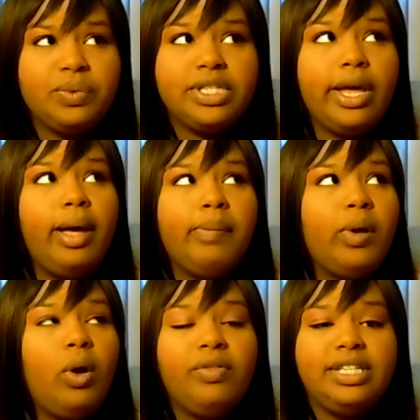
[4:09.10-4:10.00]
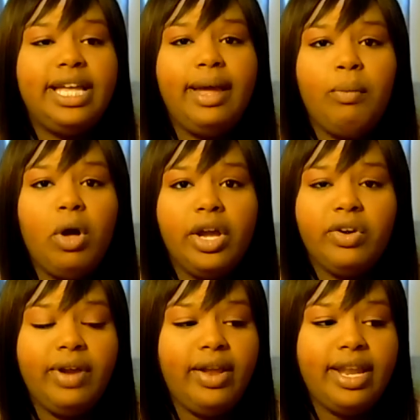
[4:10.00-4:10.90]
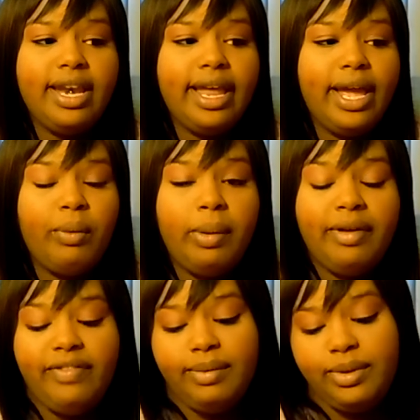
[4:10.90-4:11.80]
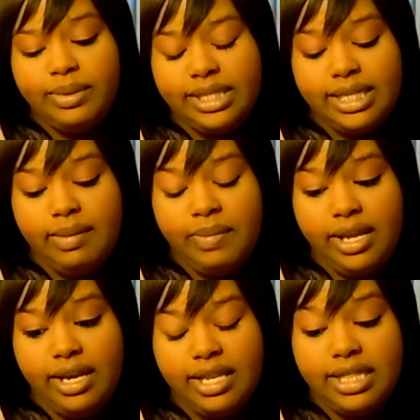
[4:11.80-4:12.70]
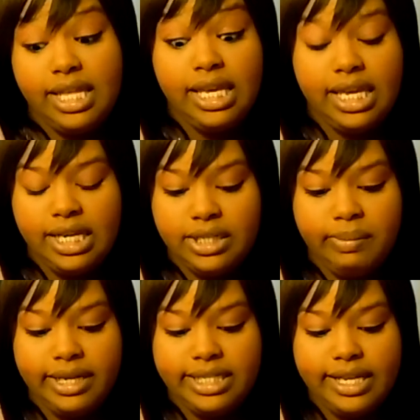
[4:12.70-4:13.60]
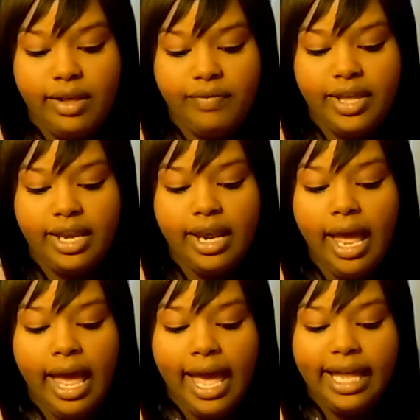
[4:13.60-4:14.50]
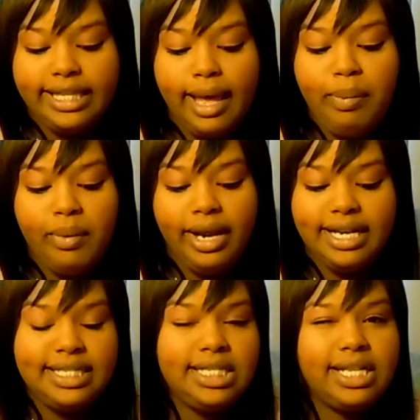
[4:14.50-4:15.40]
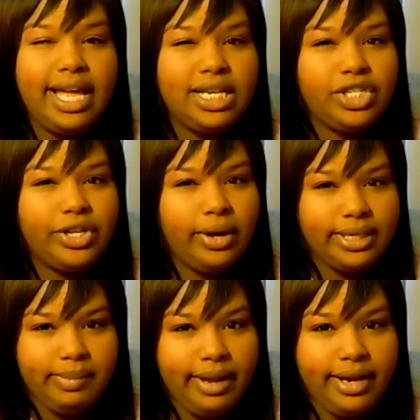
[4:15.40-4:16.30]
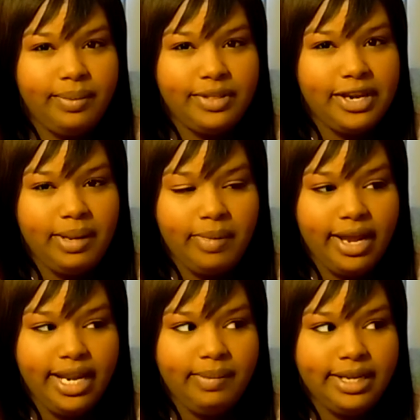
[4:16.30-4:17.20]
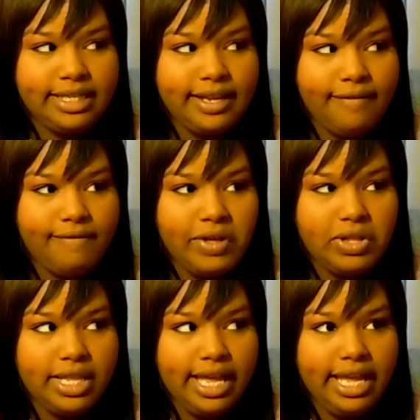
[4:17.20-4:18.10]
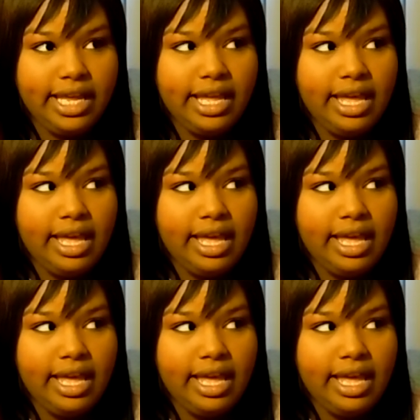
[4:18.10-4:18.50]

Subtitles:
was up all the time, walking around at night while my family was sleeping and thinking to myself. And at that point, I still hadn't talked about it with anybody because I felt like